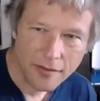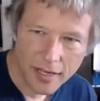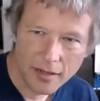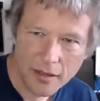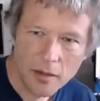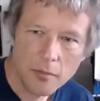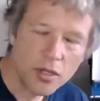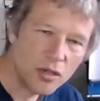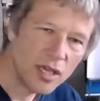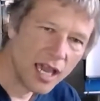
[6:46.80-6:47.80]
right?
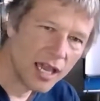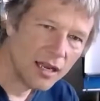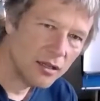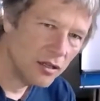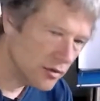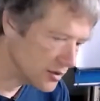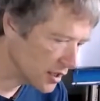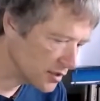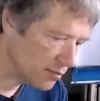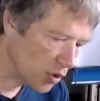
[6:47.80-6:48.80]
But you can use
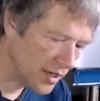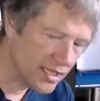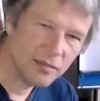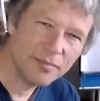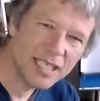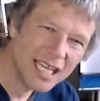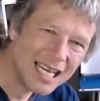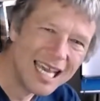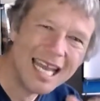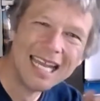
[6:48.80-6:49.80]
those points, and
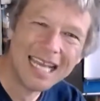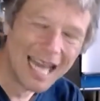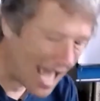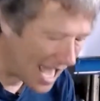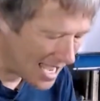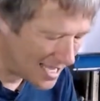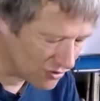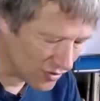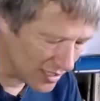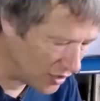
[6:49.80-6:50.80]
particularly hitting an A is
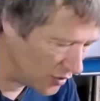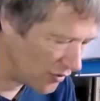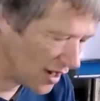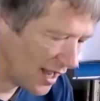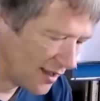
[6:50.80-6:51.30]
really good, right?